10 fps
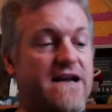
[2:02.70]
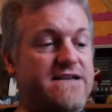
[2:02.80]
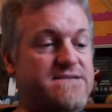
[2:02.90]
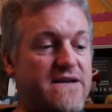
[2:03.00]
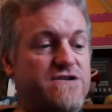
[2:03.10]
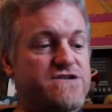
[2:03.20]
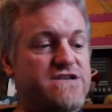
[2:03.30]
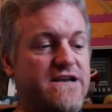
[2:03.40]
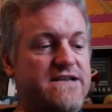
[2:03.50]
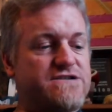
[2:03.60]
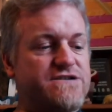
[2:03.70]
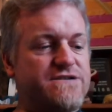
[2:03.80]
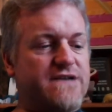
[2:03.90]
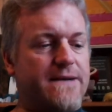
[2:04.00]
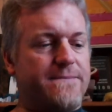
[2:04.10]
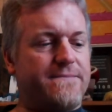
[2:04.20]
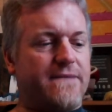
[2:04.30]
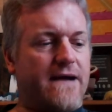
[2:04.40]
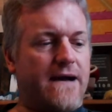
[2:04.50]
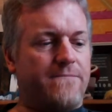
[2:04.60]
out at me, because she gets to
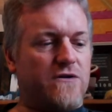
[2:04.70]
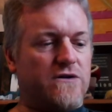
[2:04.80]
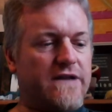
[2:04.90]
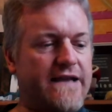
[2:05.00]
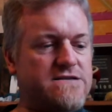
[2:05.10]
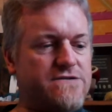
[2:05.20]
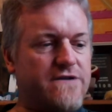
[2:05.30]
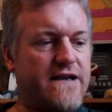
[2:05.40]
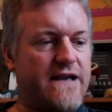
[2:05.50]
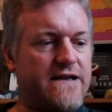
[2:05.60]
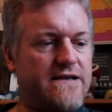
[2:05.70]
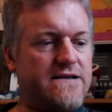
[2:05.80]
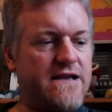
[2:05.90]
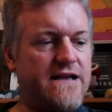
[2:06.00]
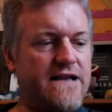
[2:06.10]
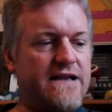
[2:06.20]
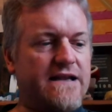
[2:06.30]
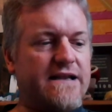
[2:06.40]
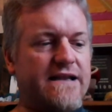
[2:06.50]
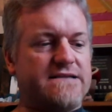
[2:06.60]
um, humble later again.
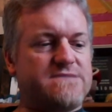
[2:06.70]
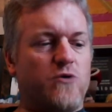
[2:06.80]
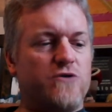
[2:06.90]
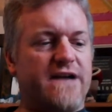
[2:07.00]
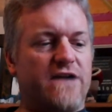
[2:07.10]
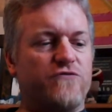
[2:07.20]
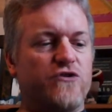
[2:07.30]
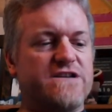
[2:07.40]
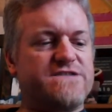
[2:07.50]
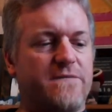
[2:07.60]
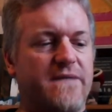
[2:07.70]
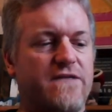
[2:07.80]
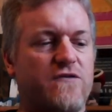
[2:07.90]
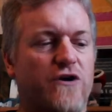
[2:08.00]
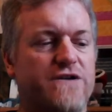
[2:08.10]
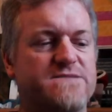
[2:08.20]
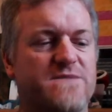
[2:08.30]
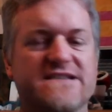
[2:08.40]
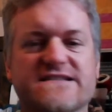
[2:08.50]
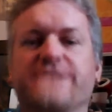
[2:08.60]
He has brought down rulers from their thrones,
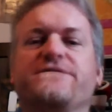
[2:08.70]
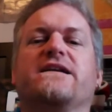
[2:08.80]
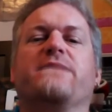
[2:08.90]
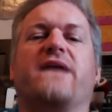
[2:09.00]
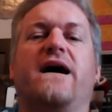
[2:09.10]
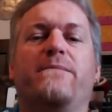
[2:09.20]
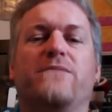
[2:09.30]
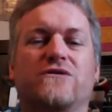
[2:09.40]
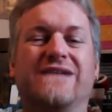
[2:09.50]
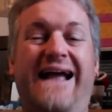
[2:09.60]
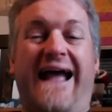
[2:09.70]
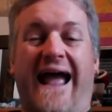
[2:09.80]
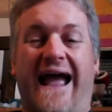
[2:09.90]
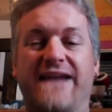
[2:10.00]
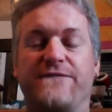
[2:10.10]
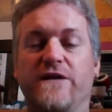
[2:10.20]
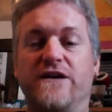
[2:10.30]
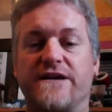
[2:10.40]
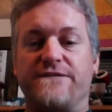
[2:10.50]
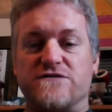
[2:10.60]
but has lifted up the humble. And if we're
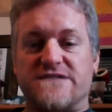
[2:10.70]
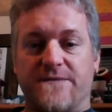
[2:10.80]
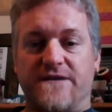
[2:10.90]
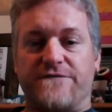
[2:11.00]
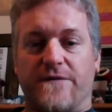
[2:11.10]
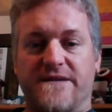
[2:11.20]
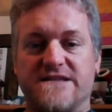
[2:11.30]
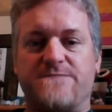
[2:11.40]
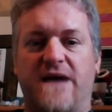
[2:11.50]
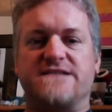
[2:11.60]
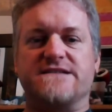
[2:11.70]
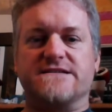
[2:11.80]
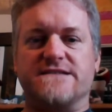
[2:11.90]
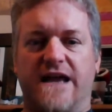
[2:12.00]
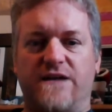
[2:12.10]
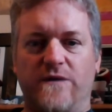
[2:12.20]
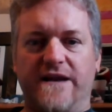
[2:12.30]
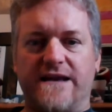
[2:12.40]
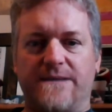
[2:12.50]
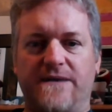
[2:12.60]
looking for something from this passage that we
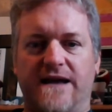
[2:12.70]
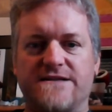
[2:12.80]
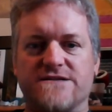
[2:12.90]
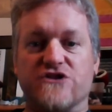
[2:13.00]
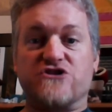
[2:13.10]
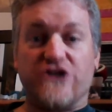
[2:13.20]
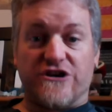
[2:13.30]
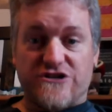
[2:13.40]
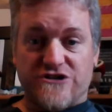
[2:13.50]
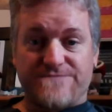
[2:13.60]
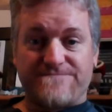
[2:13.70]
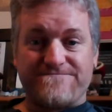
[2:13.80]
can apply to the church,